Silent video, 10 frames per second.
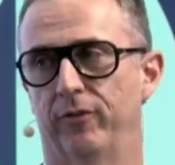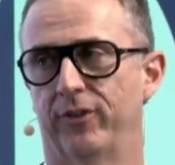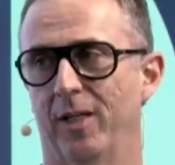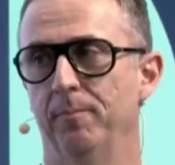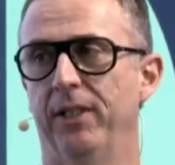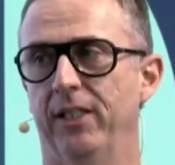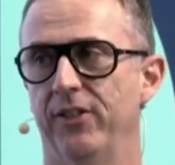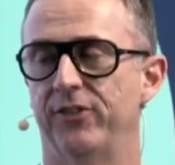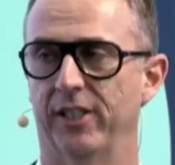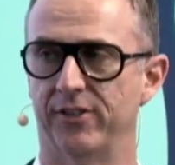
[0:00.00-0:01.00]
of
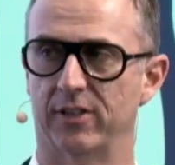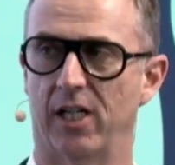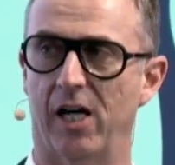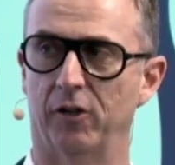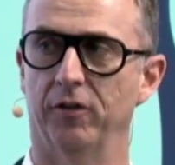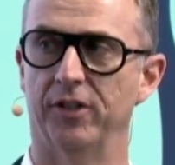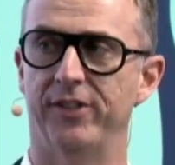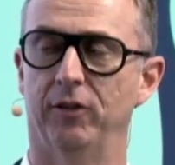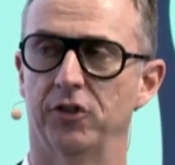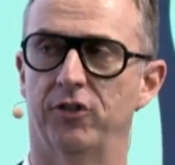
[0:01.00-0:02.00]
companies that are on a
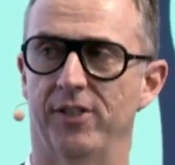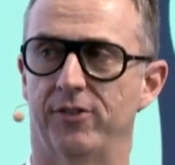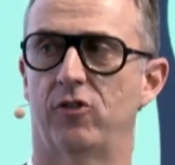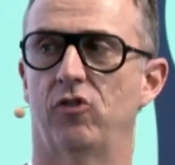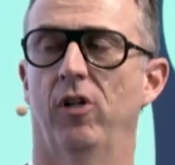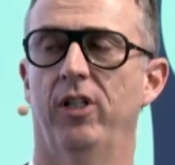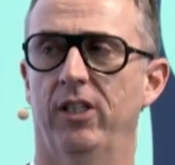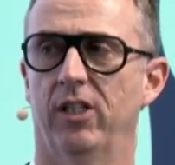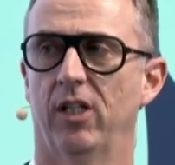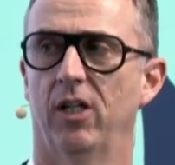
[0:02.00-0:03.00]
zero trust
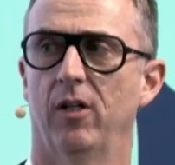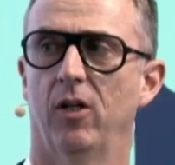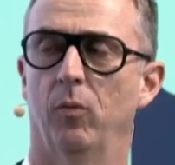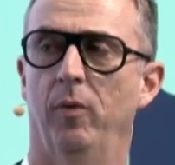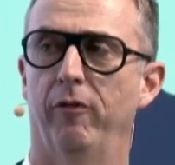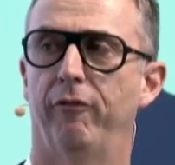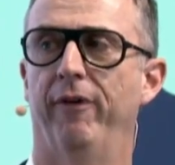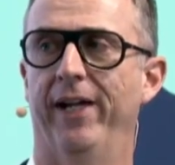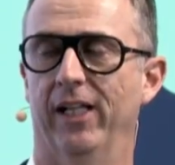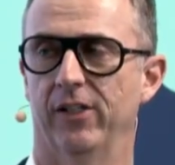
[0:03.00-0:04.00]
journey will
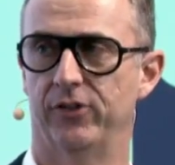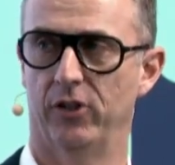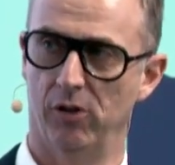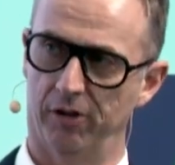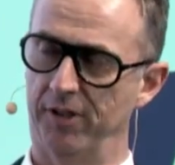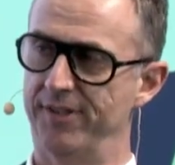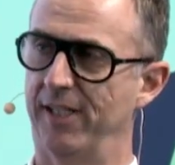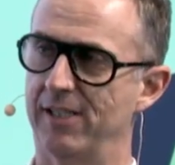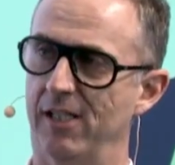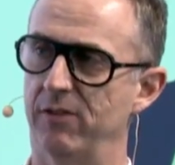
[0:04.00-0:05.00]
fail. So you are on a
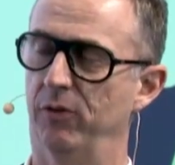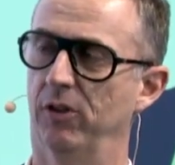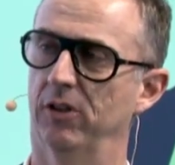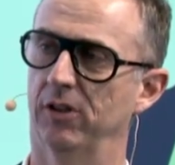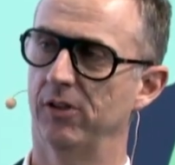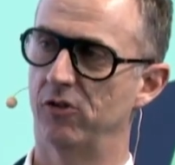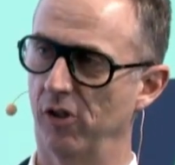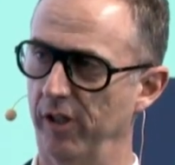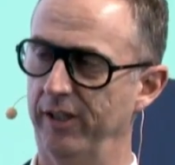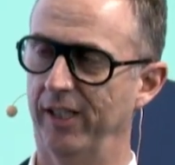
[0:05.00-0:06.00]
successful
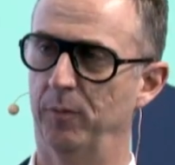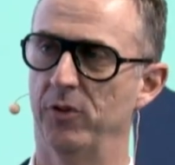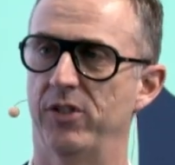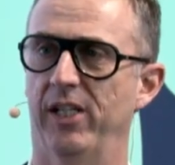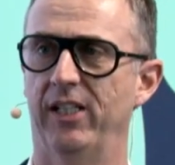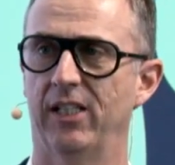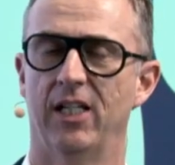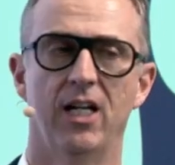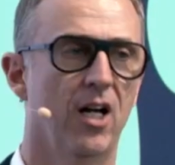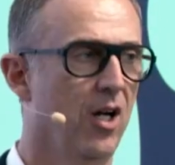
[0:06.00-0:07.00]
journey, I would say.
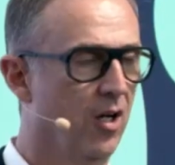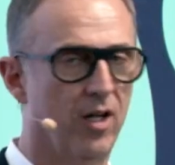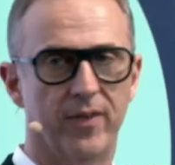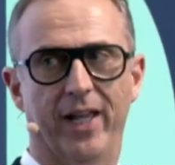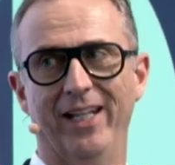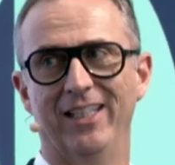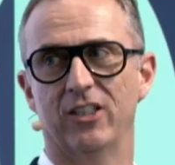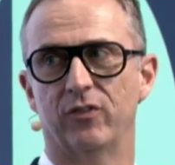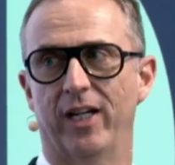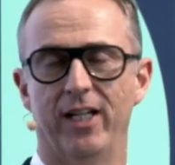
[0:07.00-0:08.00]
Any
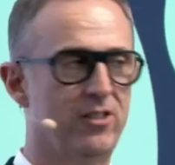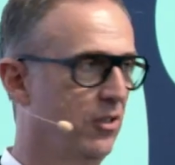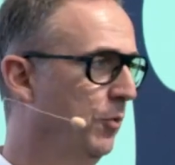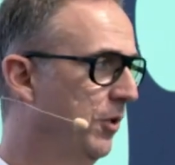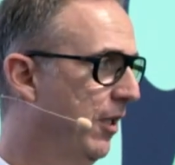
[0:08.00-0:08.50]
advice you would